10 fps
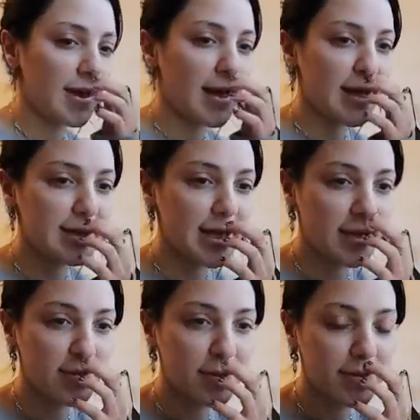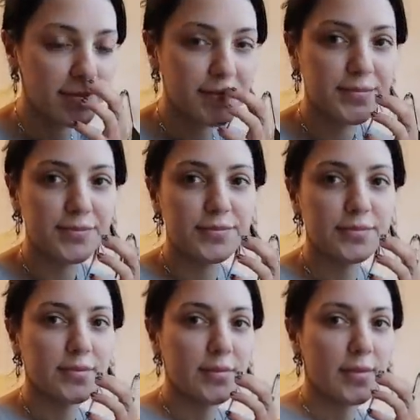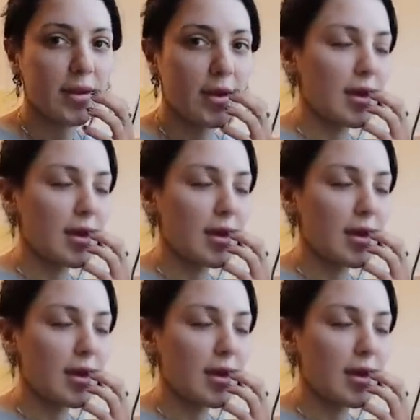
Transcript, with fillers: Wait. Hey, Dan. Hey, what's up?